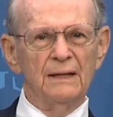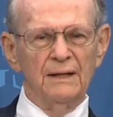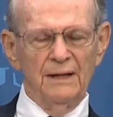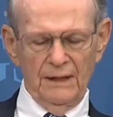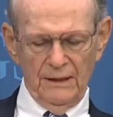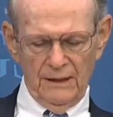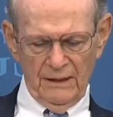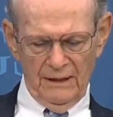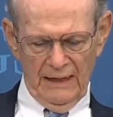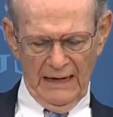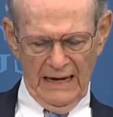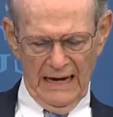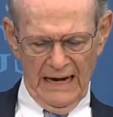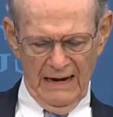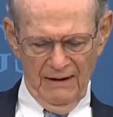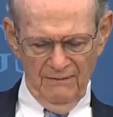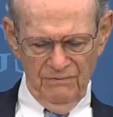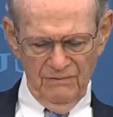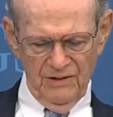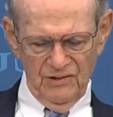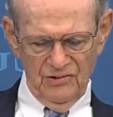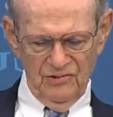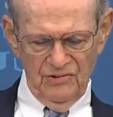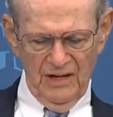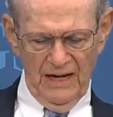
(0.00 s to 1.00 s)
They're going to
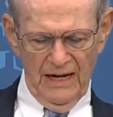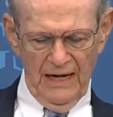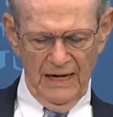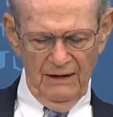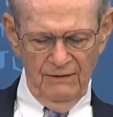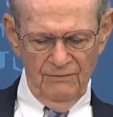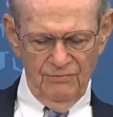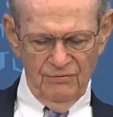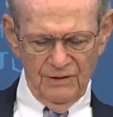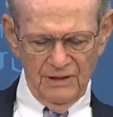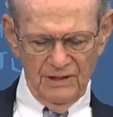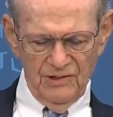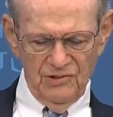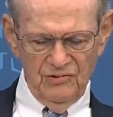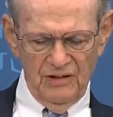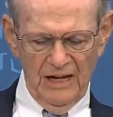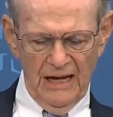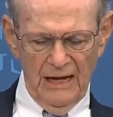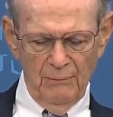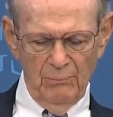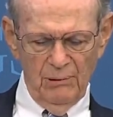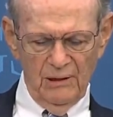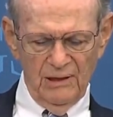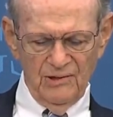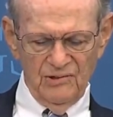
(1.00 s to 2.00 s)
have to stand for the
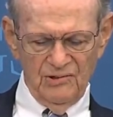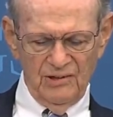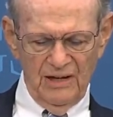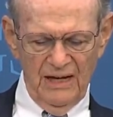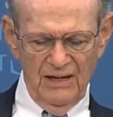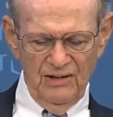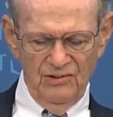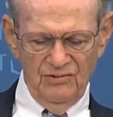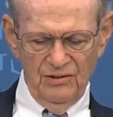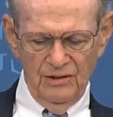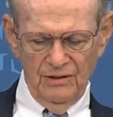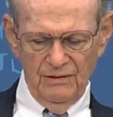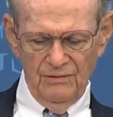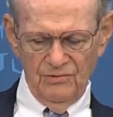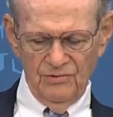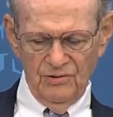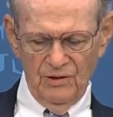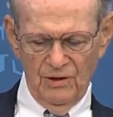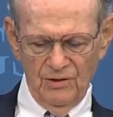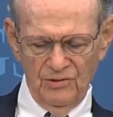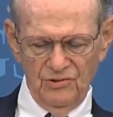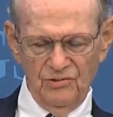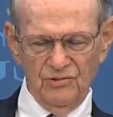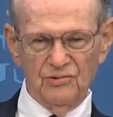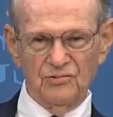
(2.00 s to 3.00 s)
stabilization of
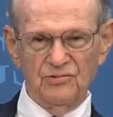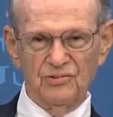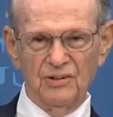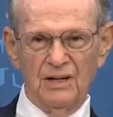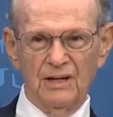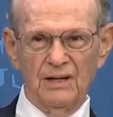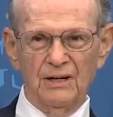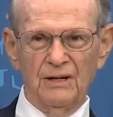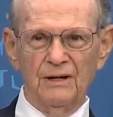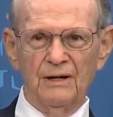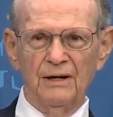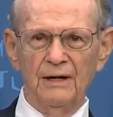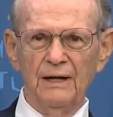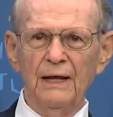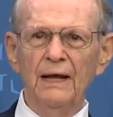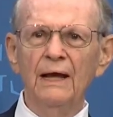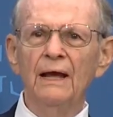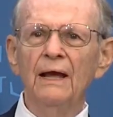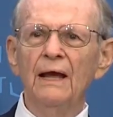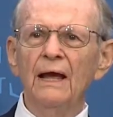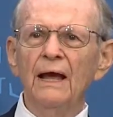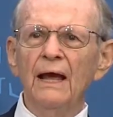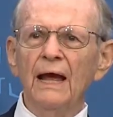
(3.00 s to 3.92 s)
Social Security